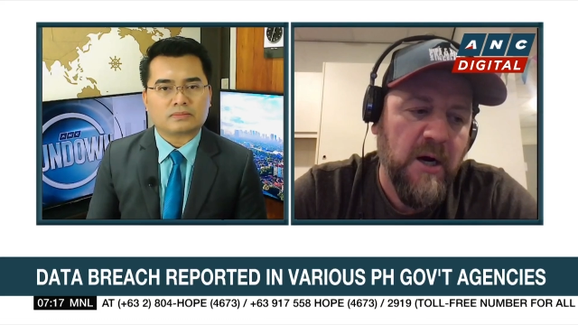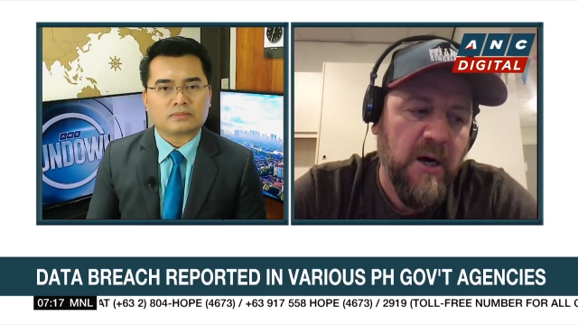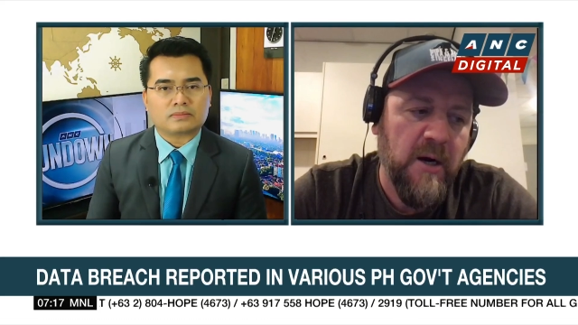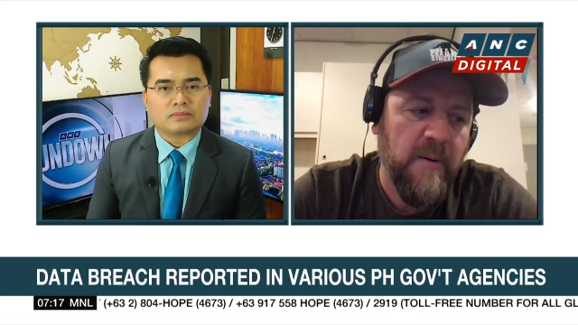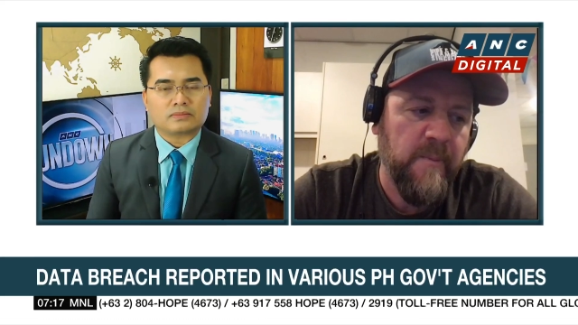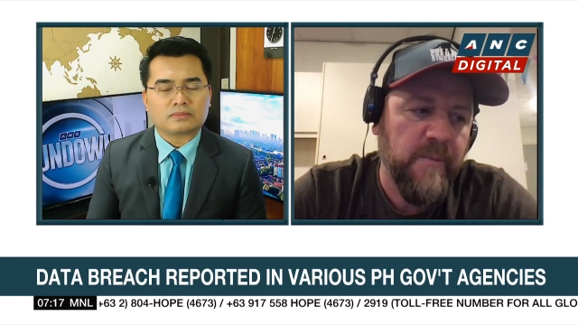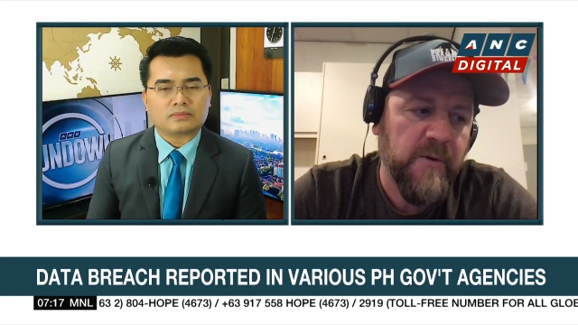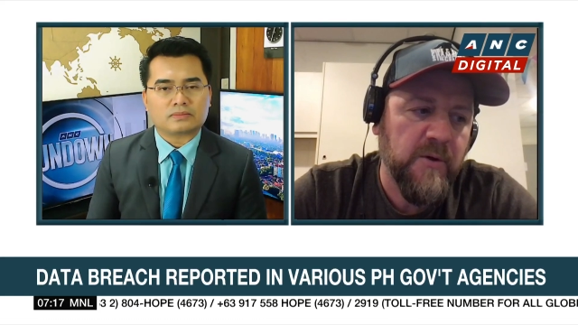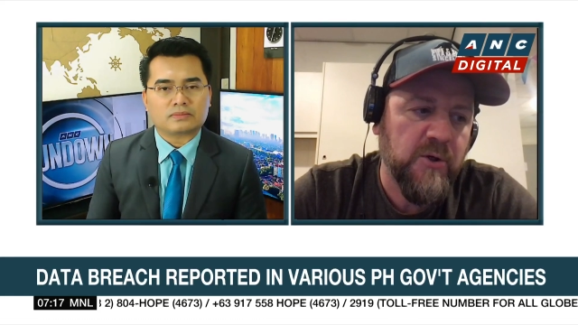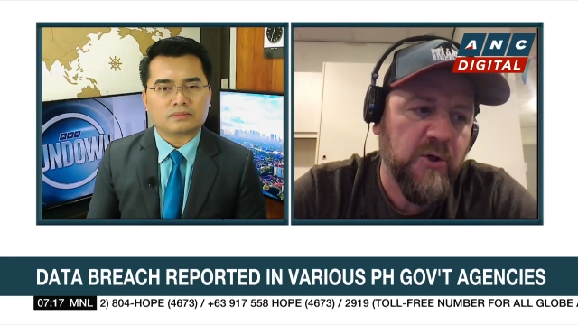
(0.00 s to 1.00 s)
Speaker 1: um,
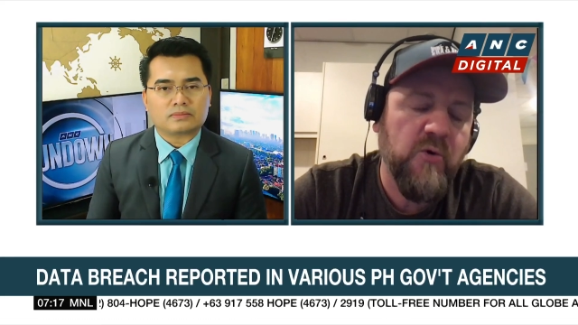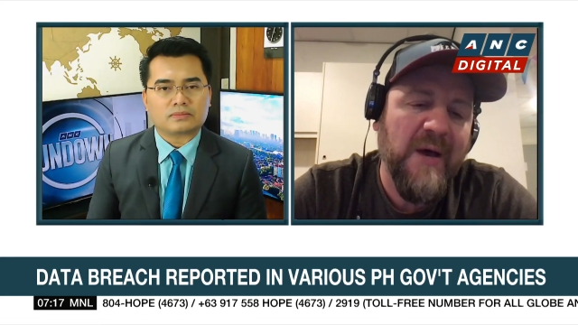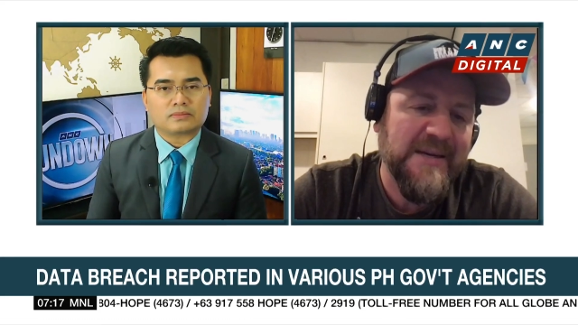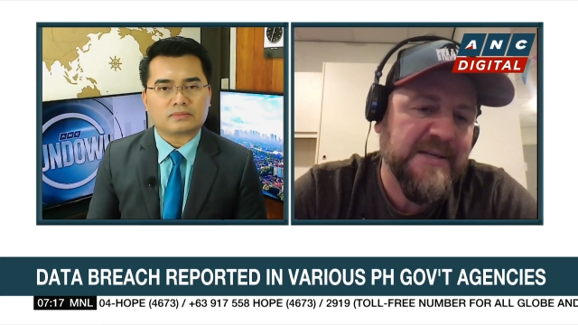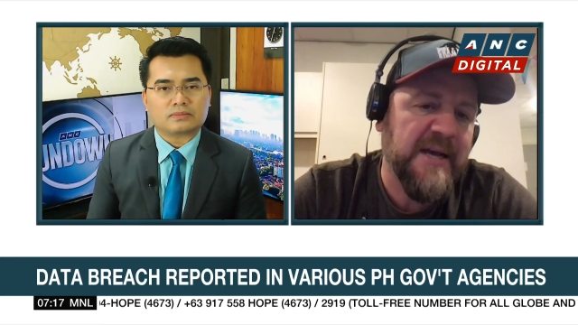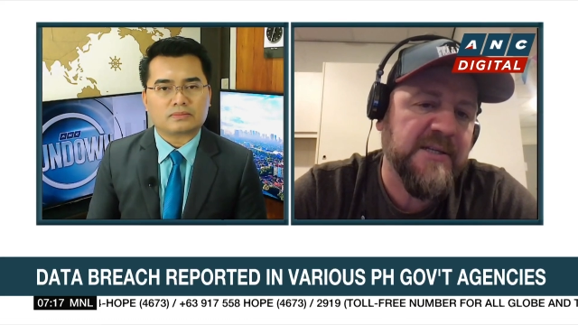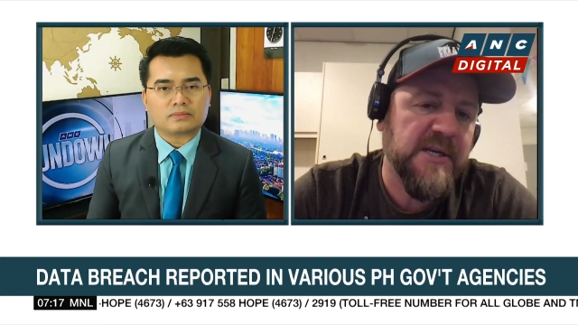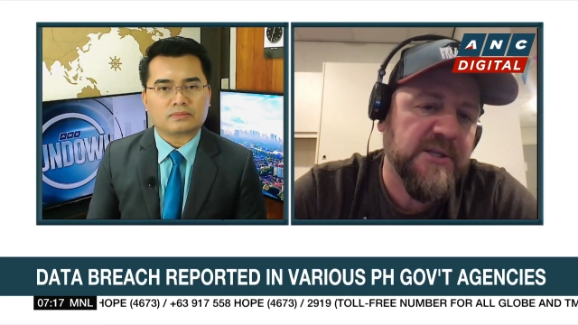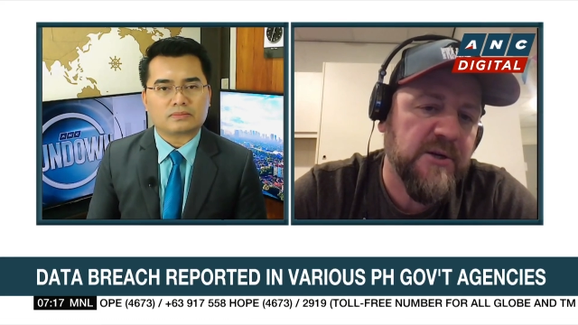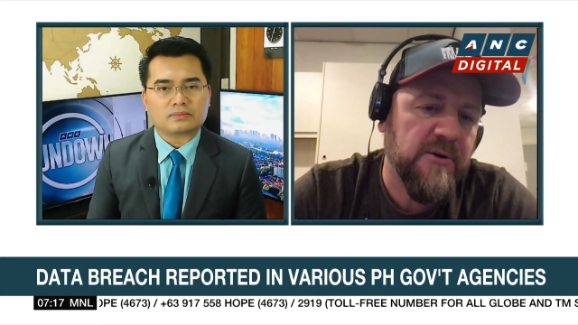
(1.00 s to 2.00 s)
who has
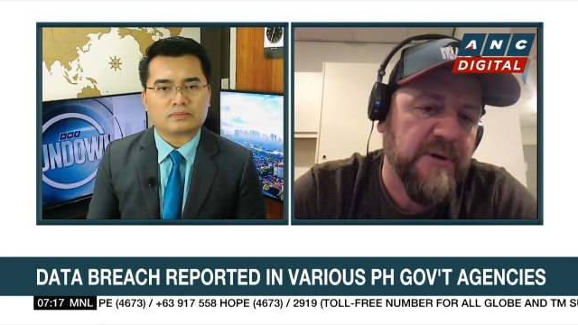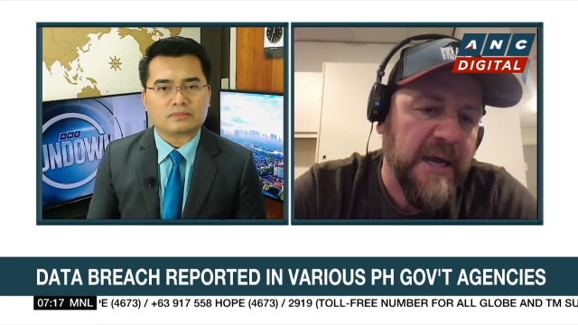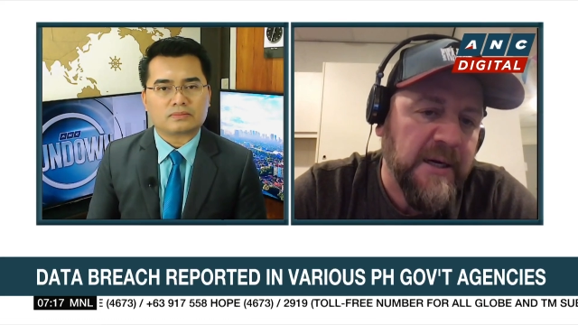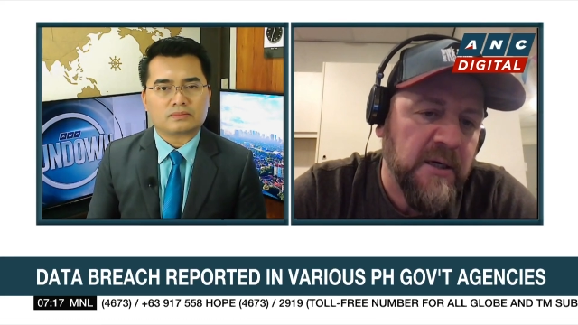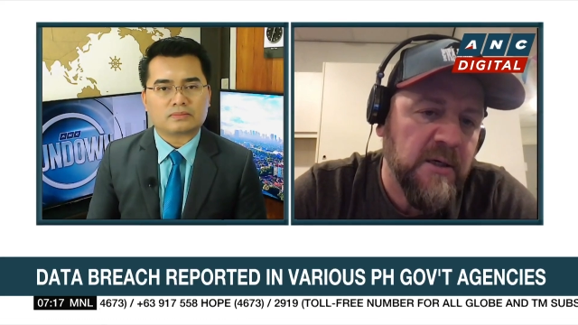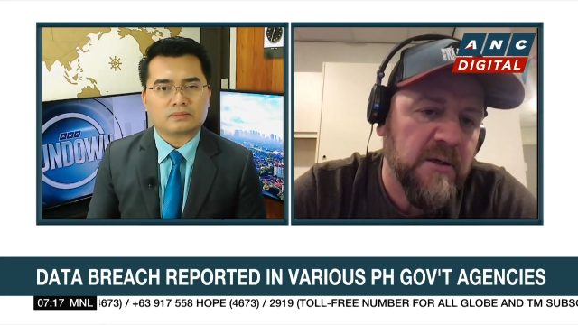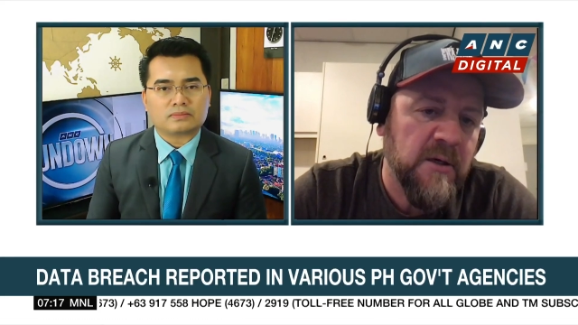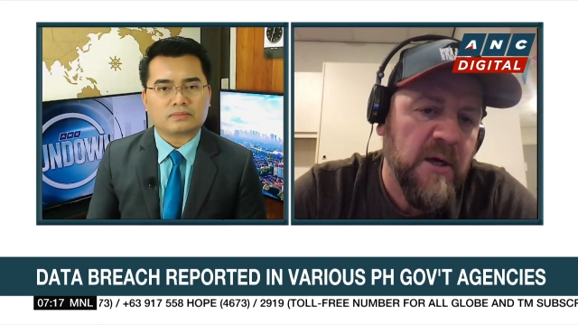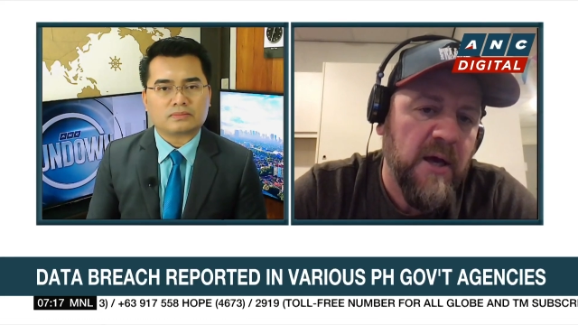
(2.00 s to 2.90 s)
access to your data,